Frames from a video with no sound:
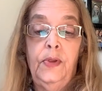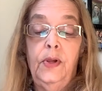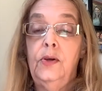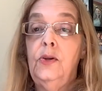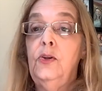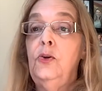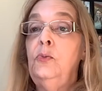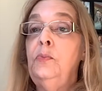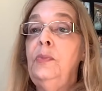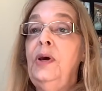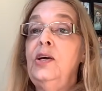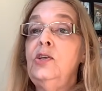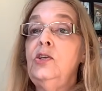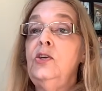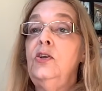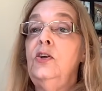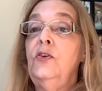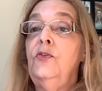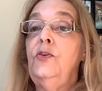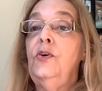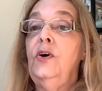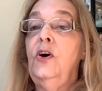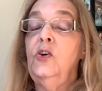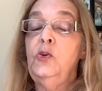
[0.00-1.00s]
Can you imagine
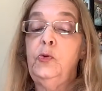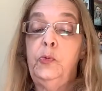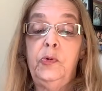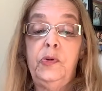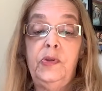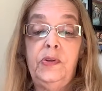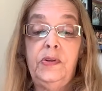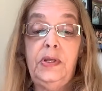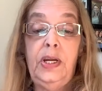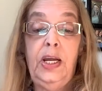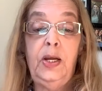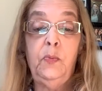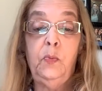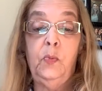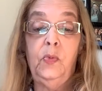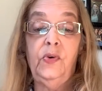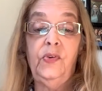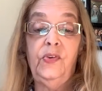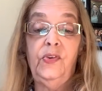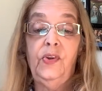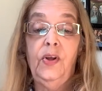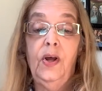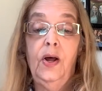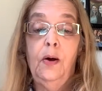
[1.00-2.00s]
if your husband's name
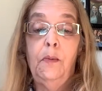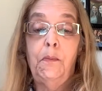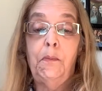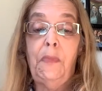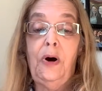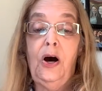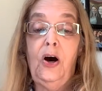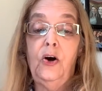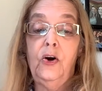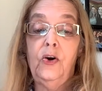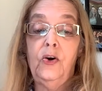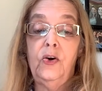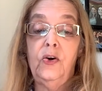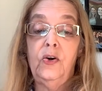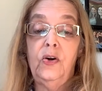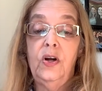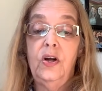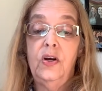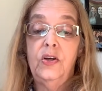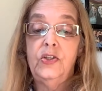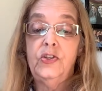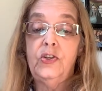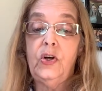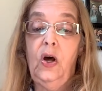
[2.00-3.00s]
was Maher
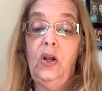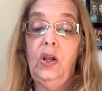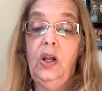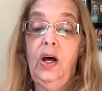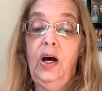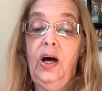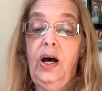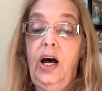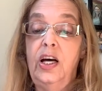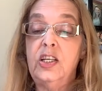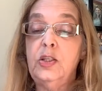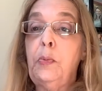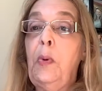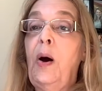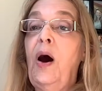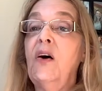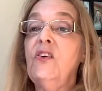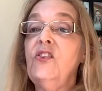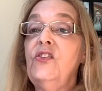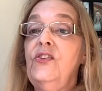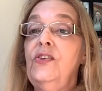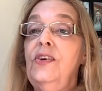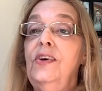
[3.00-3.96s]
Shalah Hasbas?